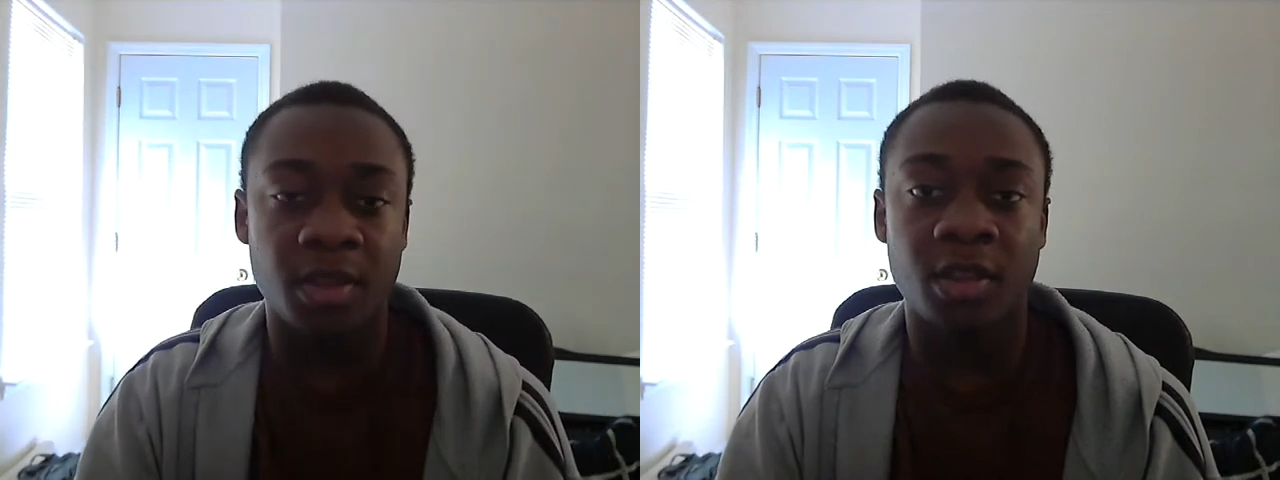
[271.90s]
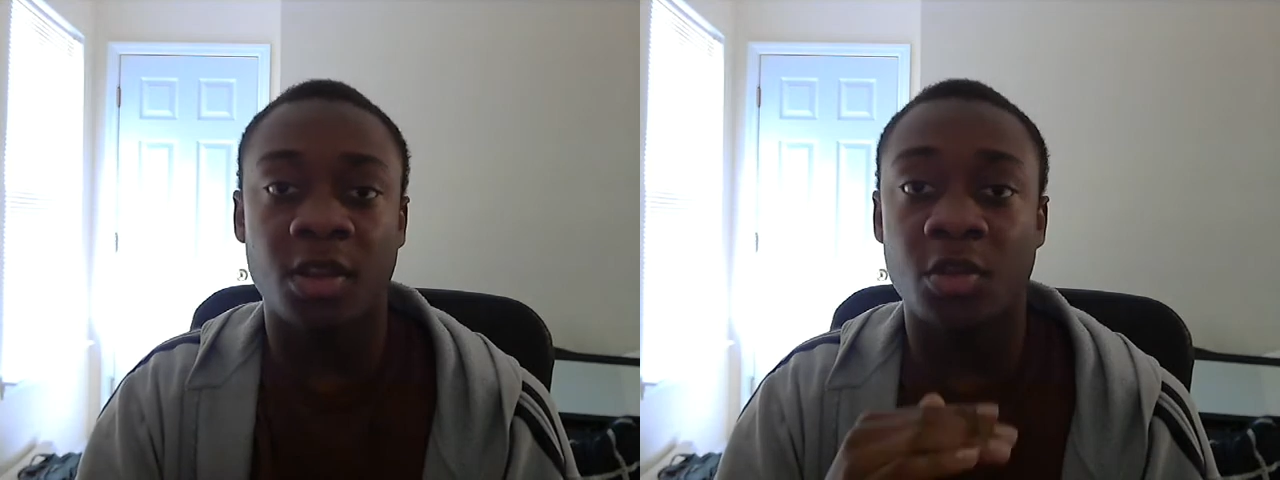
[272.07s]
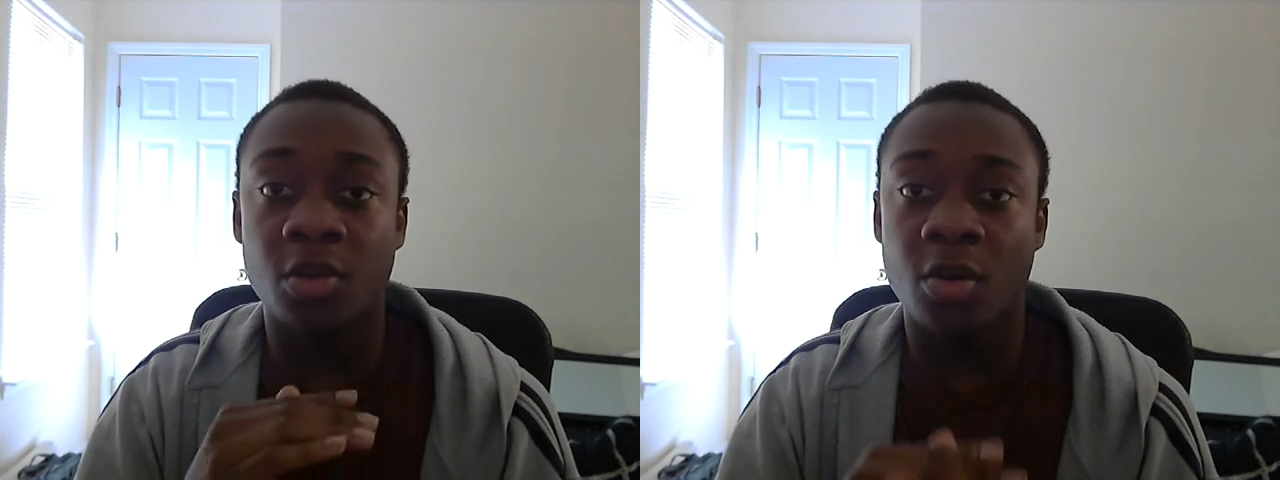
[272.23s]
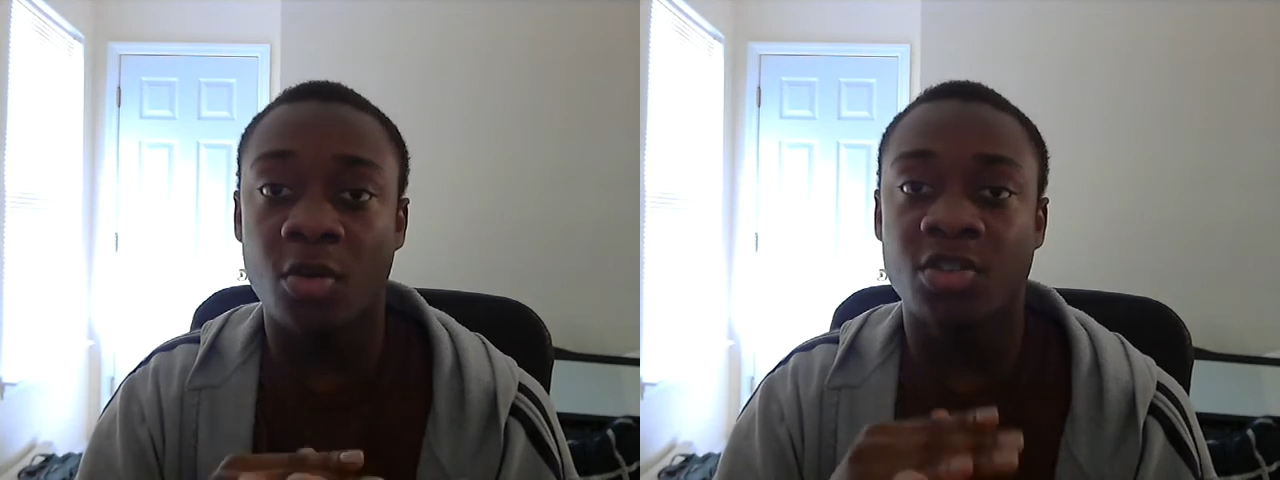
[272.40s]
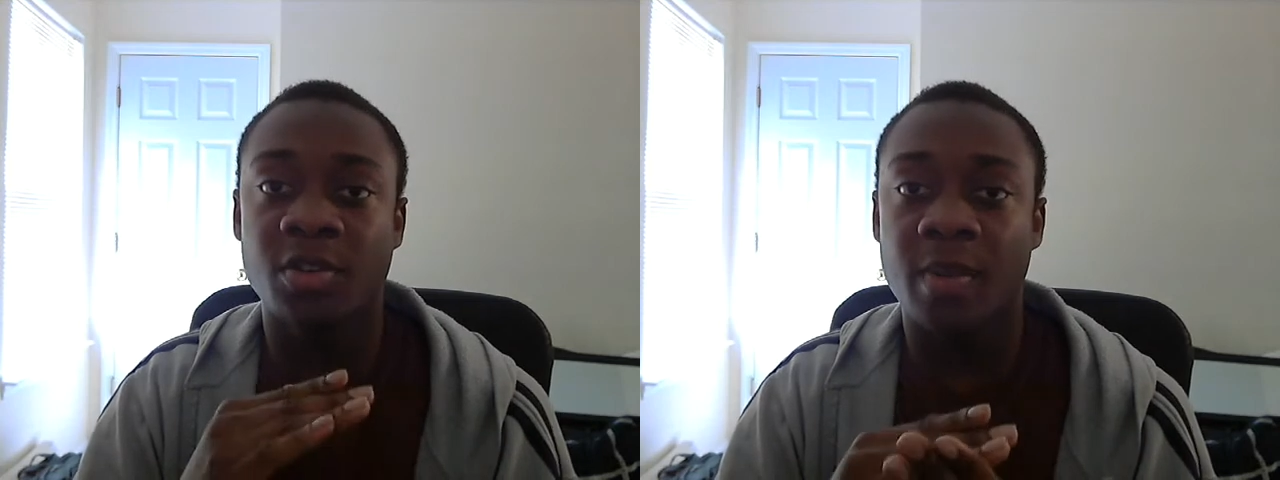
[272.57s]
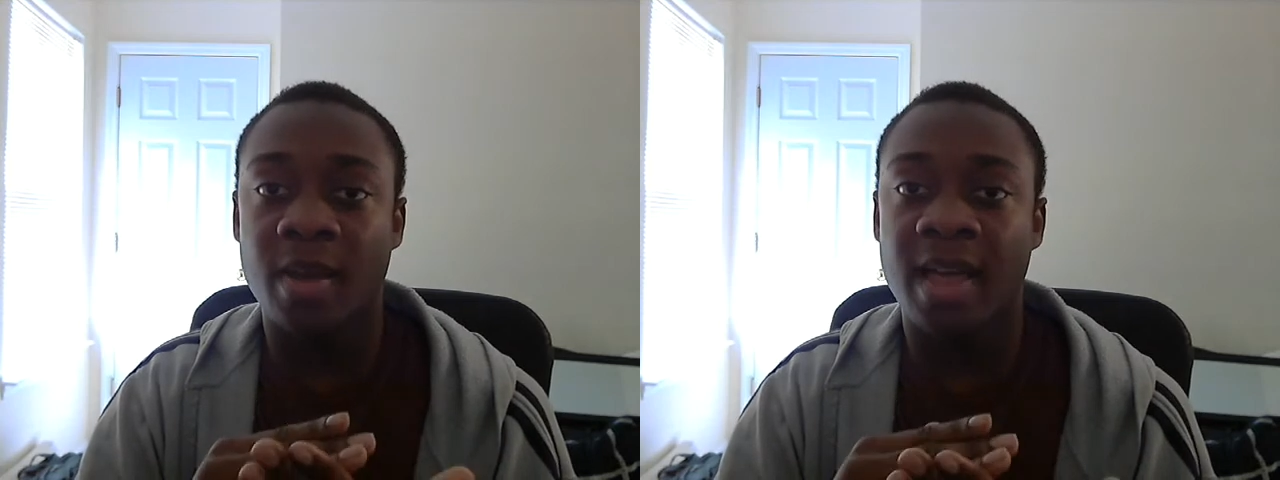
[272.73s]
you know
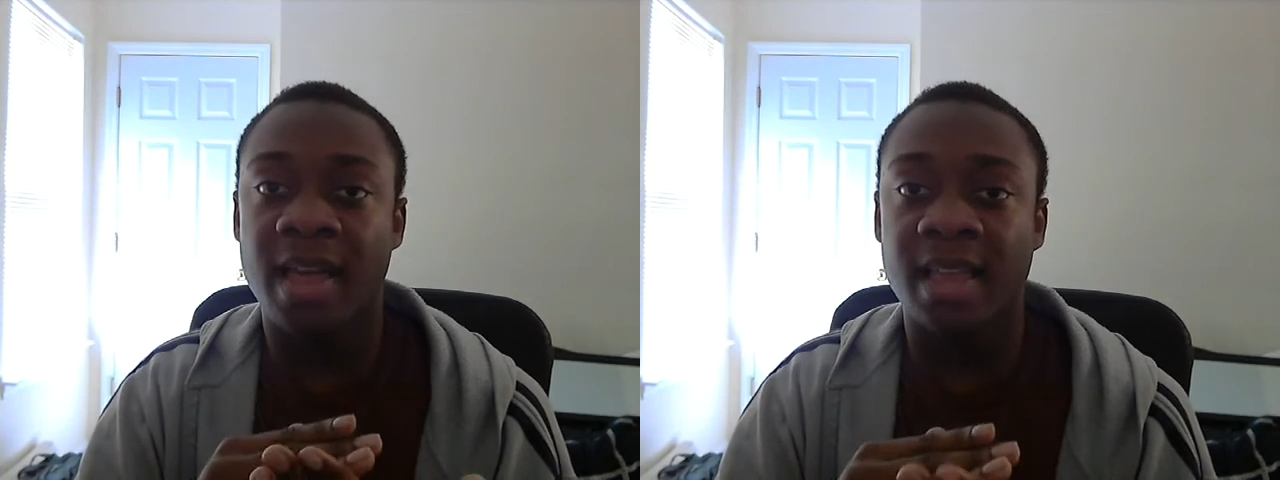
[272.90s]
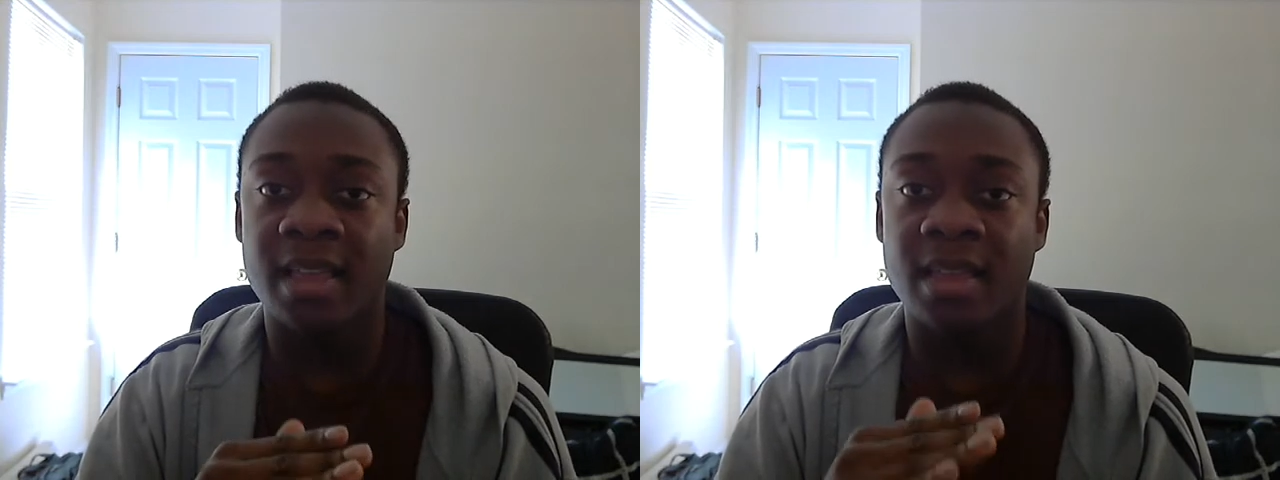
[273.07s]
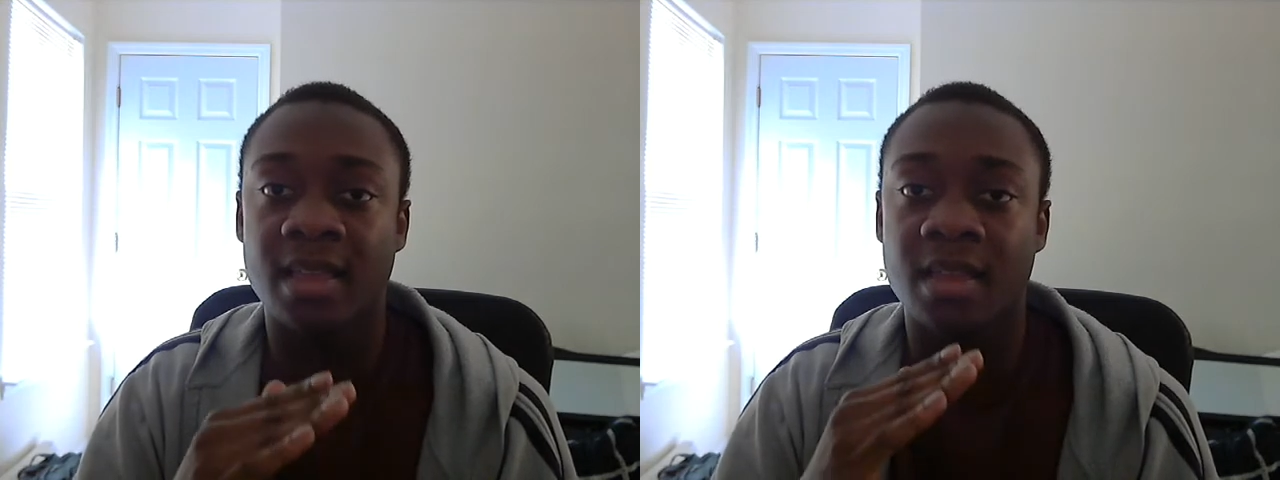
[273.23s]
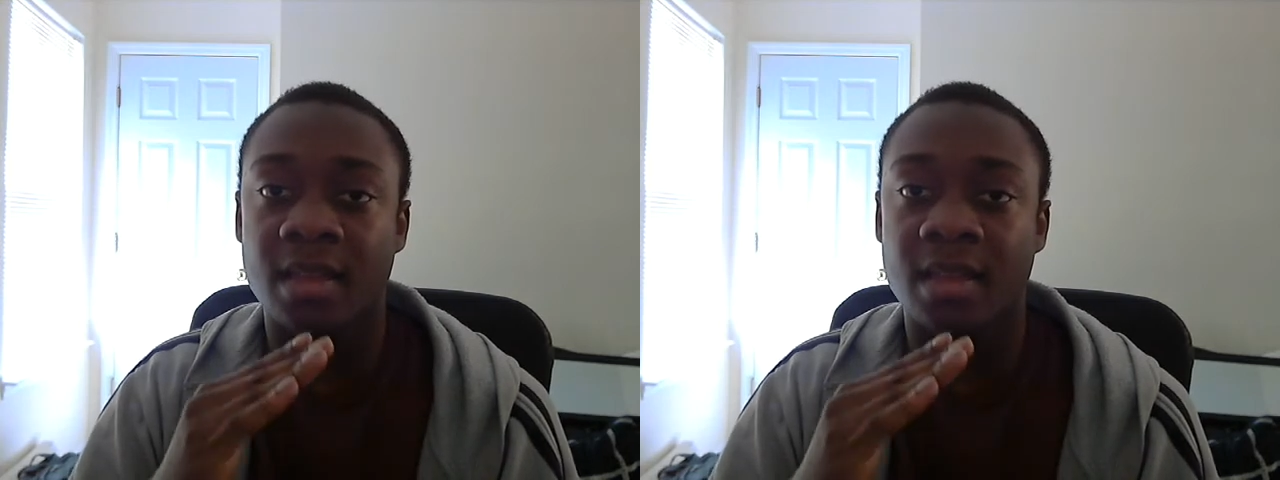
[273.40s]
what you're buying.